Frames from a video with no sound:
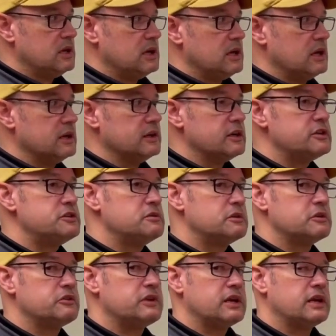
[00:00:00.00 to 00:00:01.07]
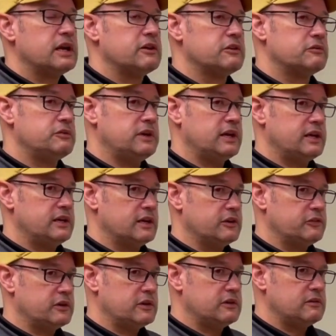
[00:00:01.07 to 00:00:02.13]
unless you understand how the VA
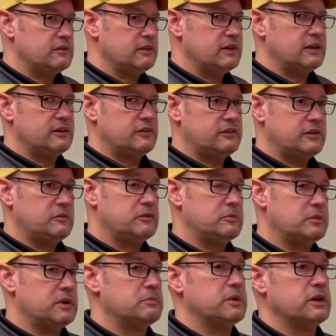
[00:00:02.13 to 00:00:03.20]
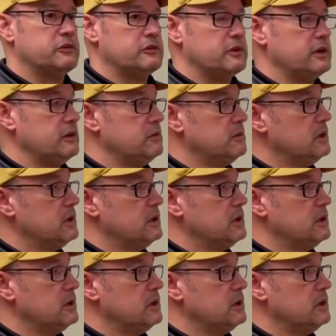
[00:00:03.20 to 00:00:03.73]
does it, it seems a bit puzzling.